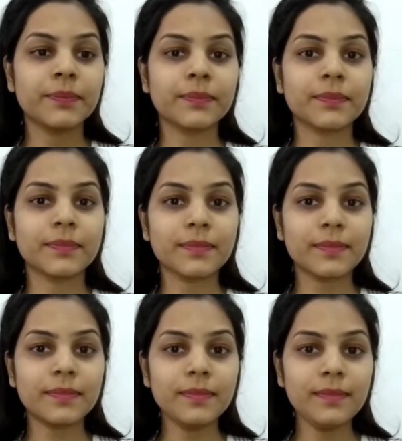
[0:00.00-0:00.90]

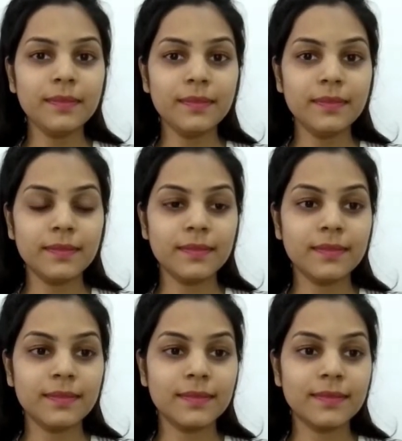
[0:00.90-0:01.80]

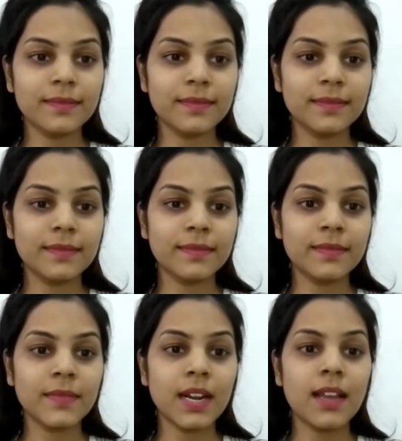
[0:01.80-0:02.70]

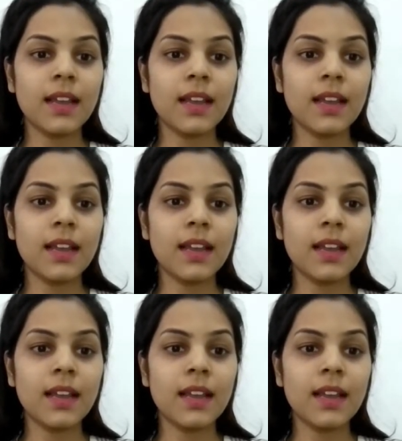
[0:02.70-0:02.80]
(silence)